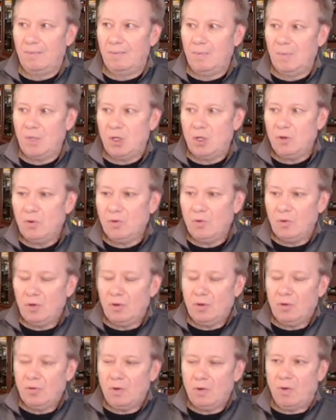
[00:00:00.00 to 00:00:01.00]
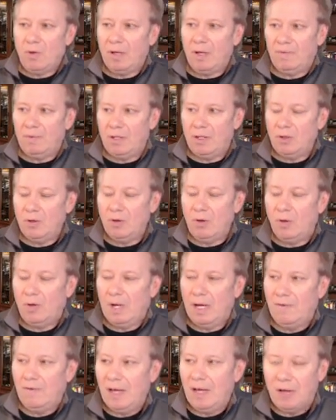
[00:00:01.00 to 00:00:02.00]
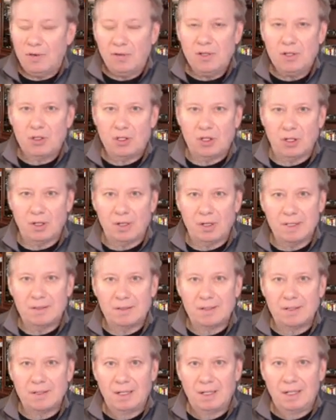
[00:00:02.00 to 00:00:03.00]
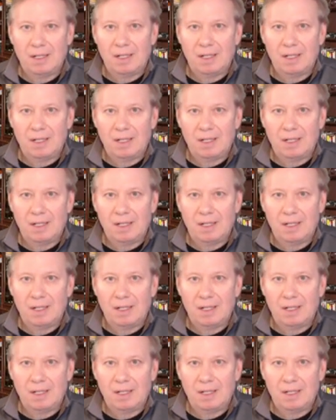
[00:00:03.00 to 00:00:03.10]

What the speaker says: You don't have health insurance.